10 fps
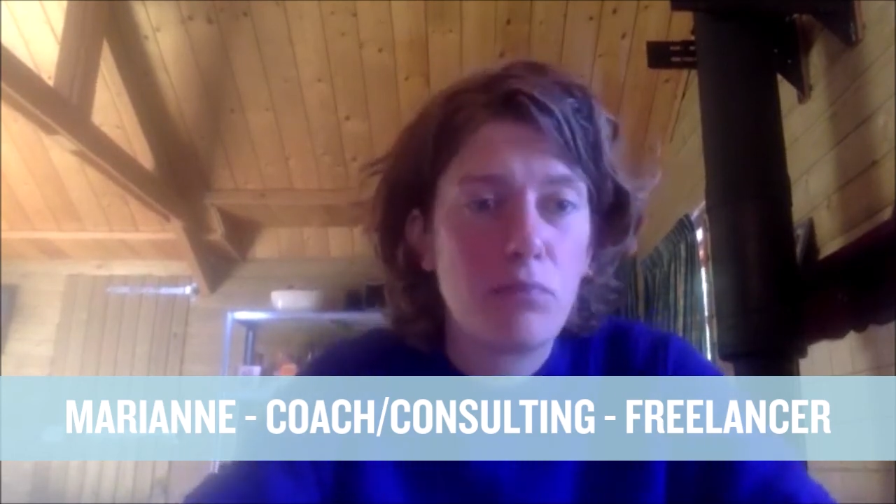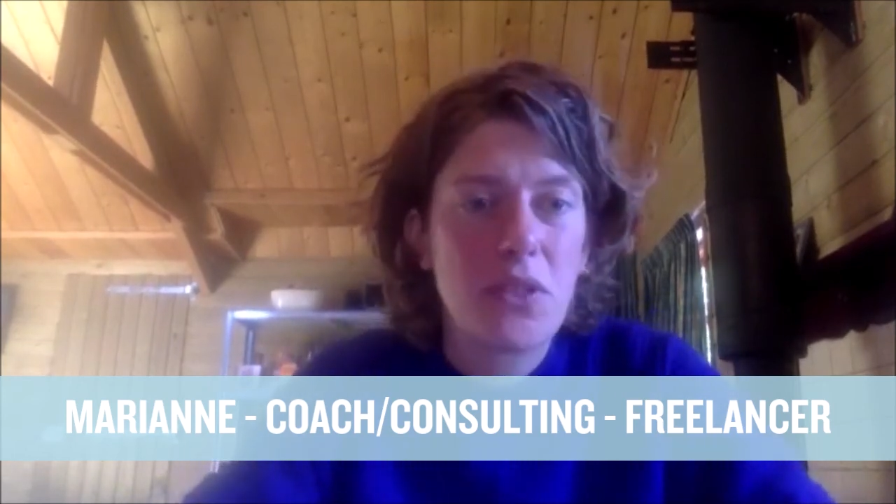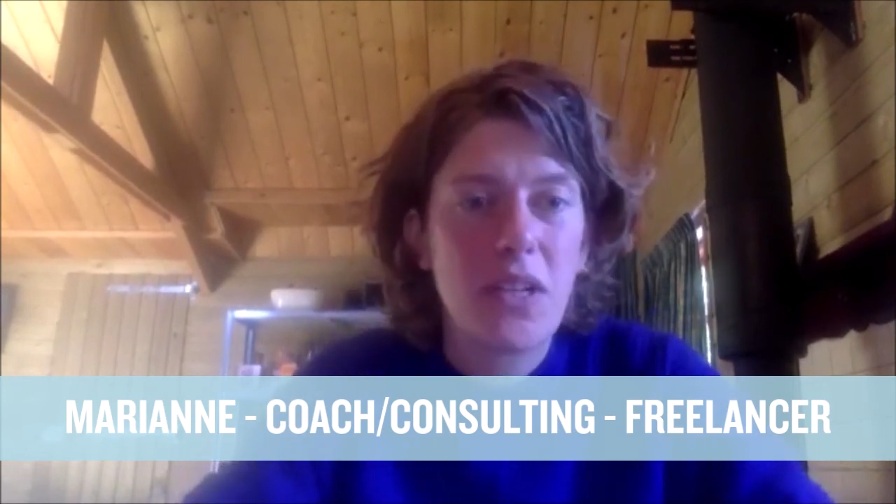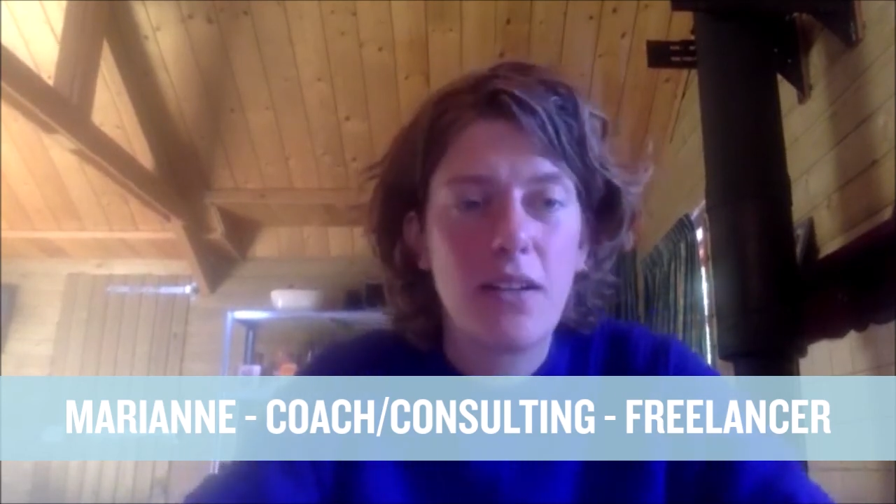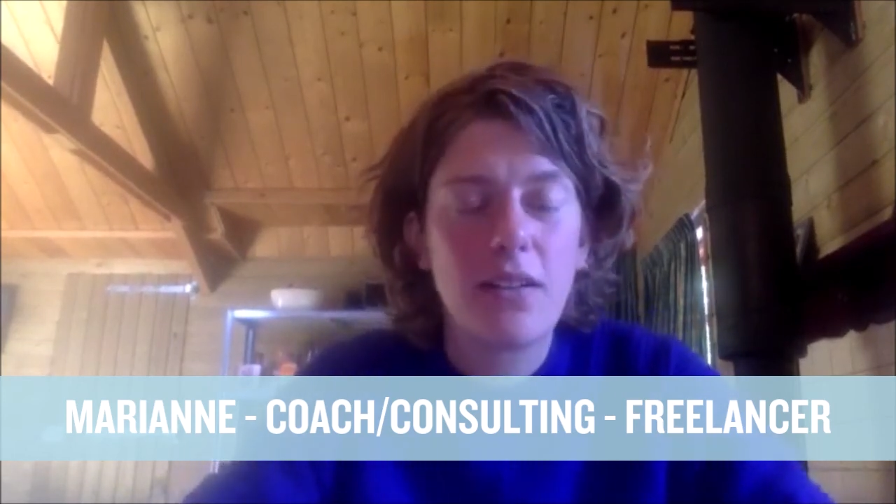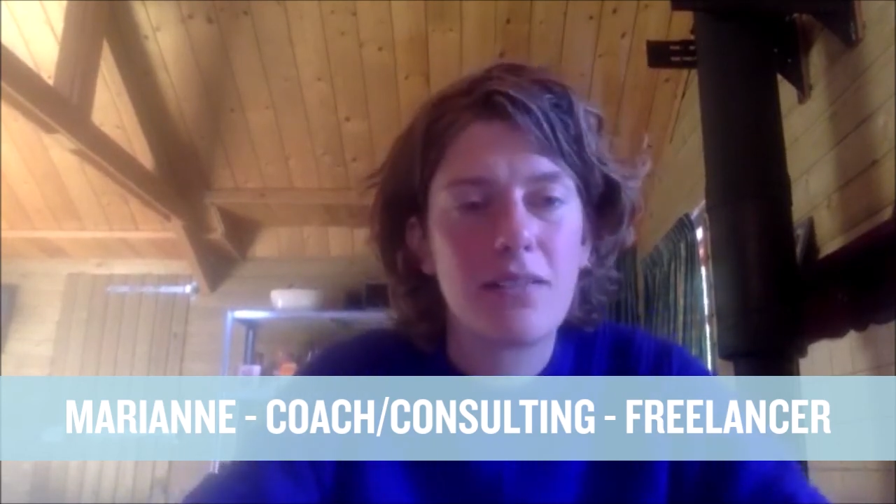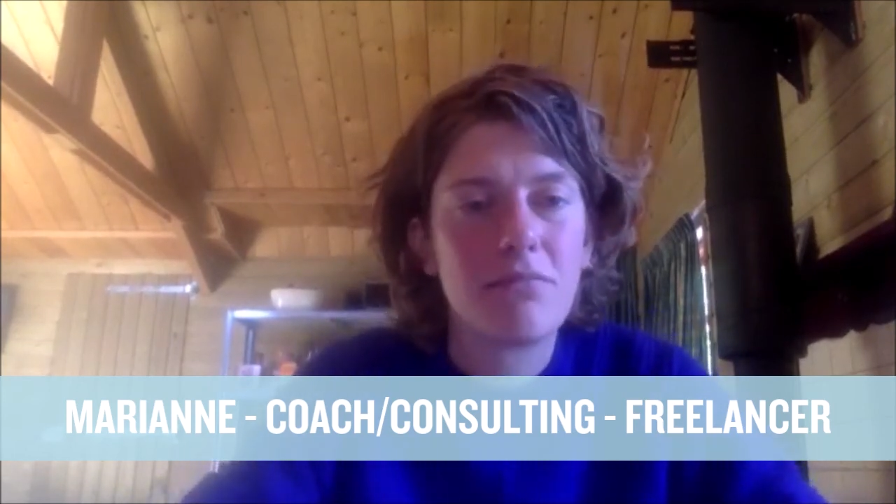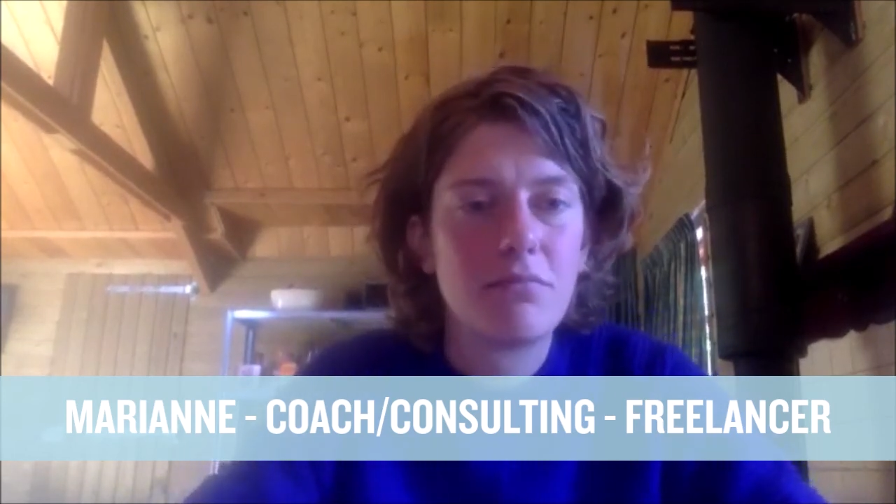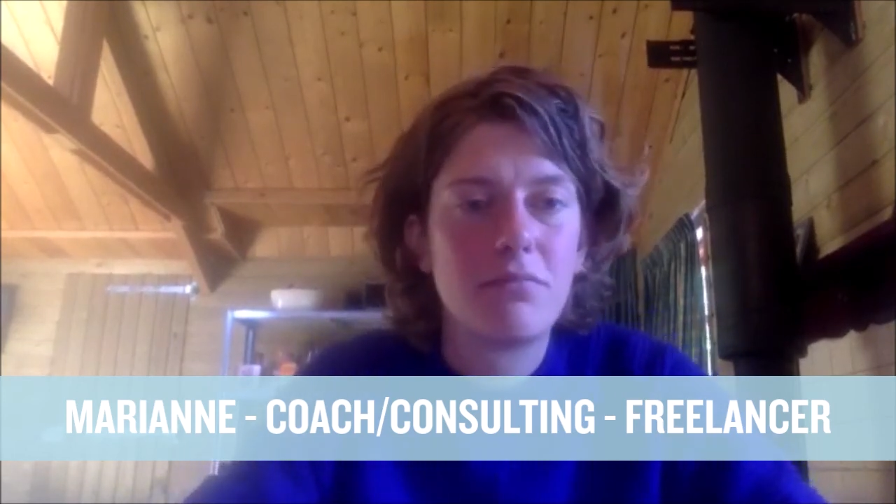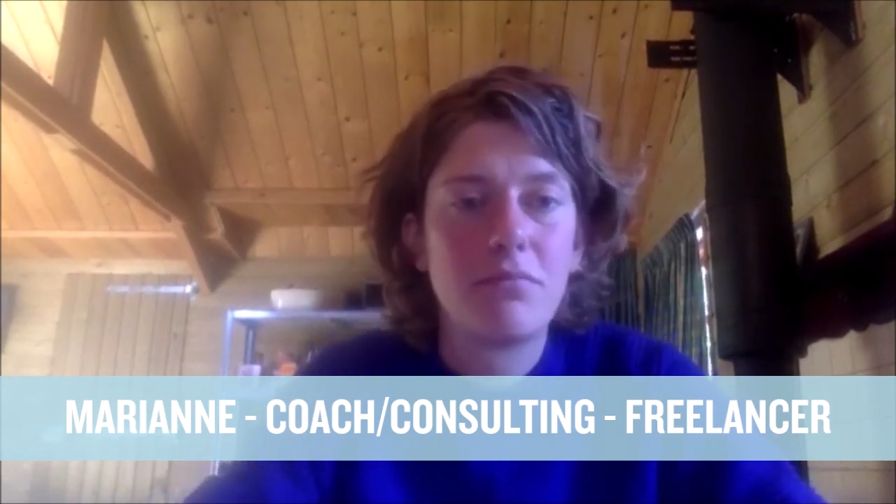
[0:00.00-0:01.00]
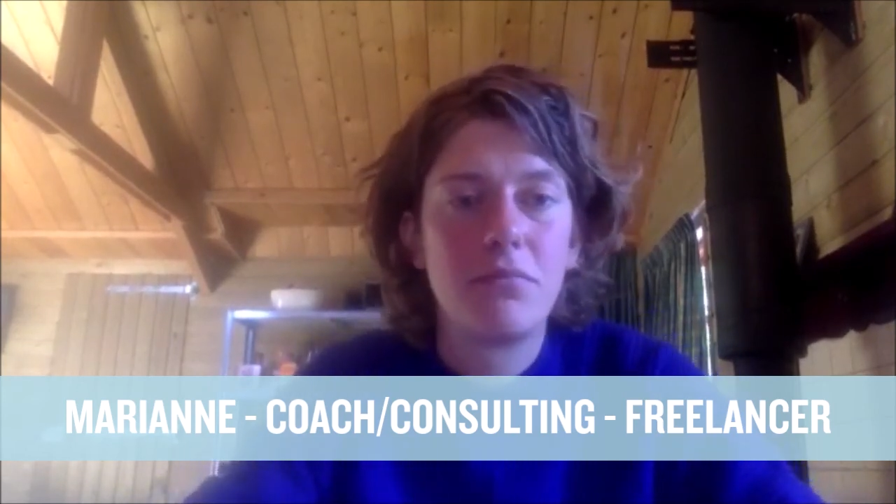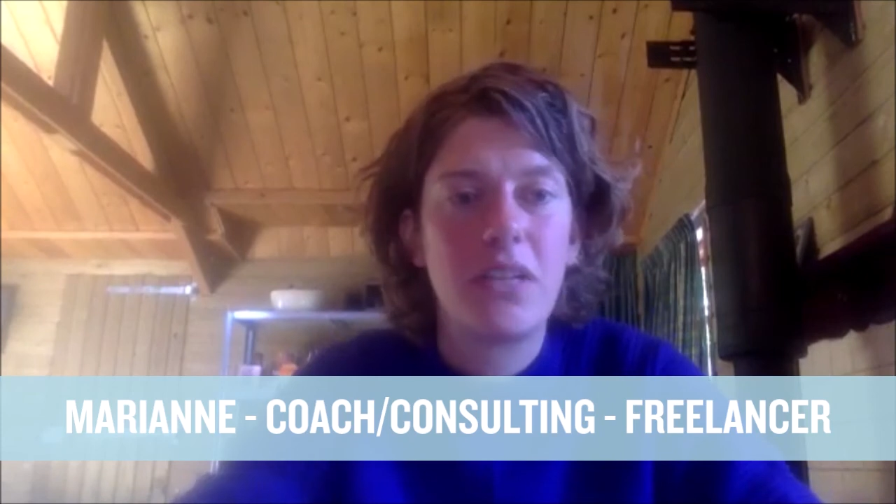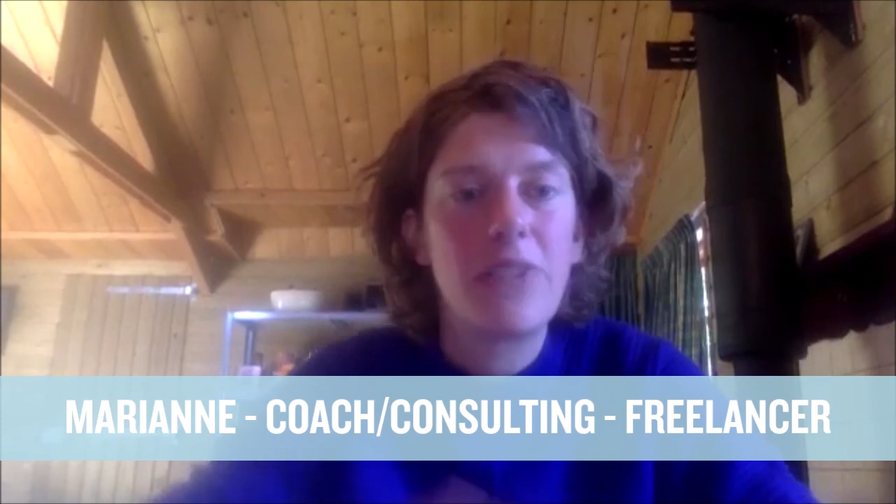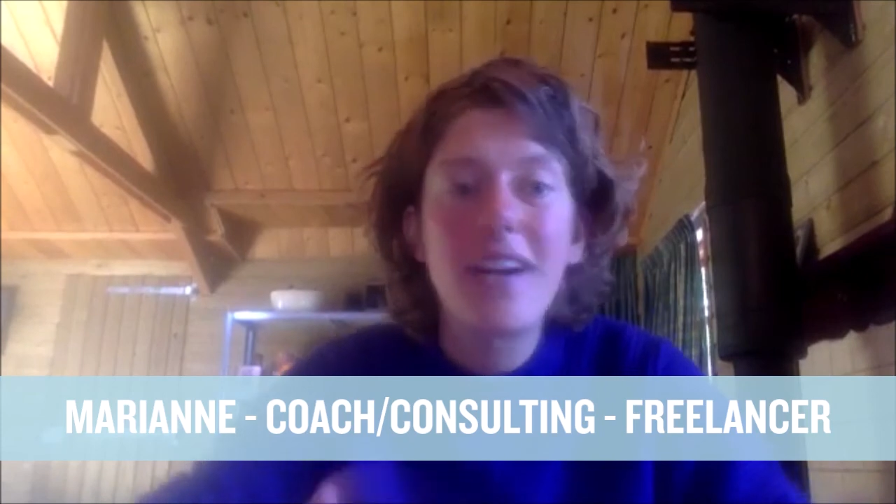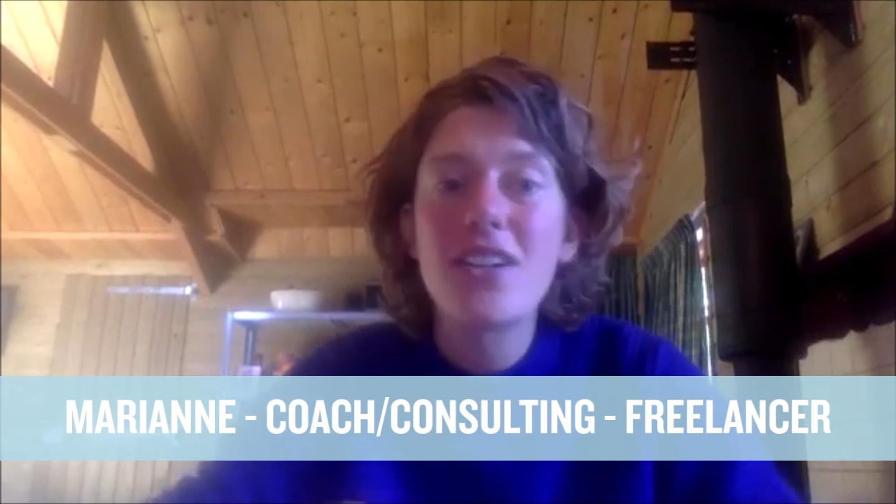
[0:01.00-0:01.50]
particular
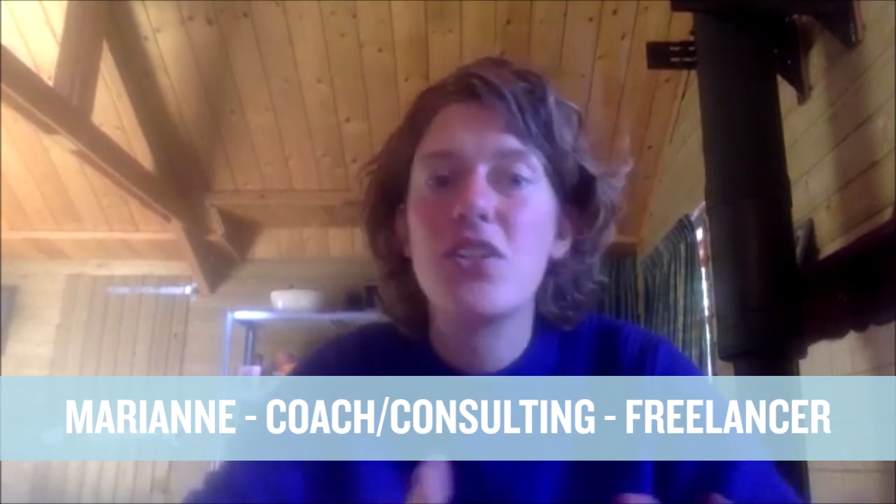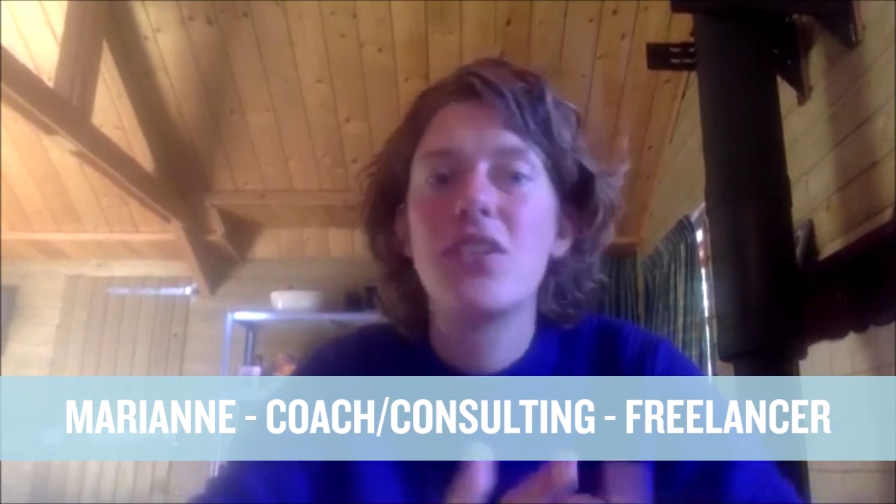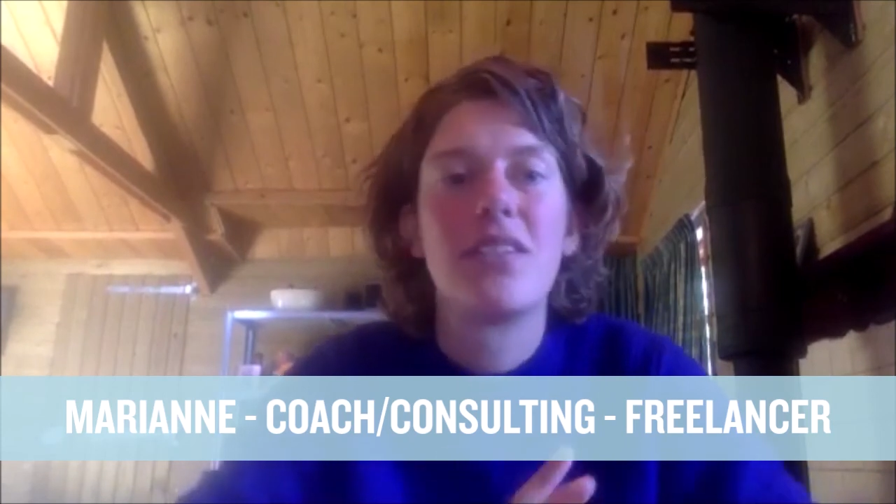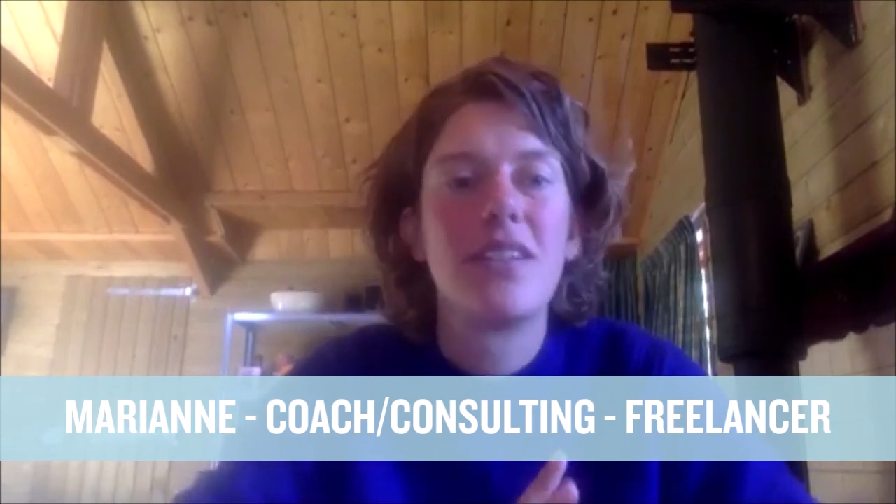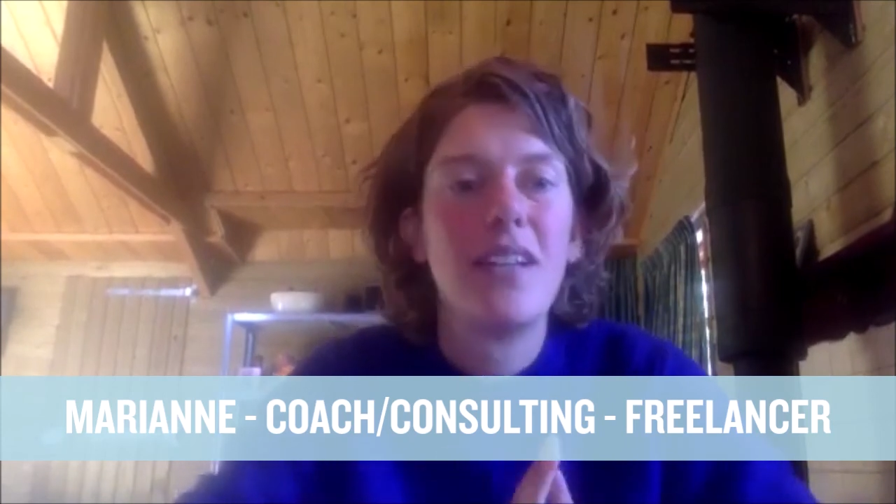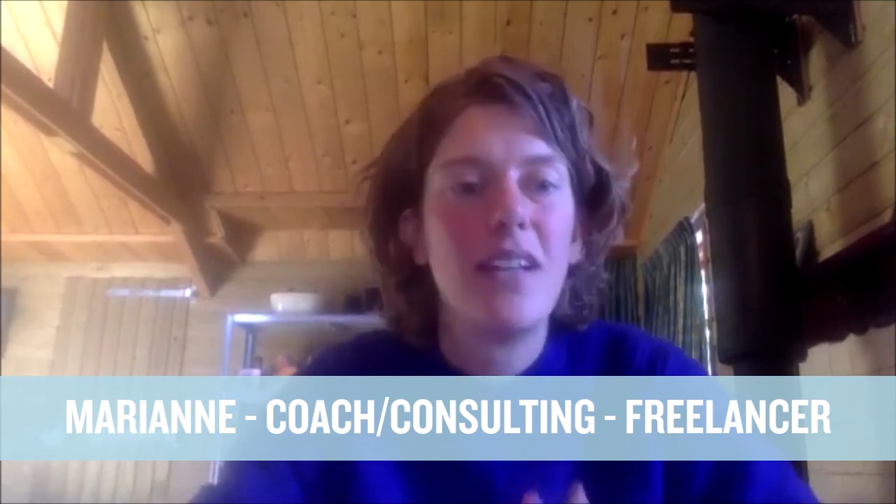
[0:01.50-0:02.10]
direction.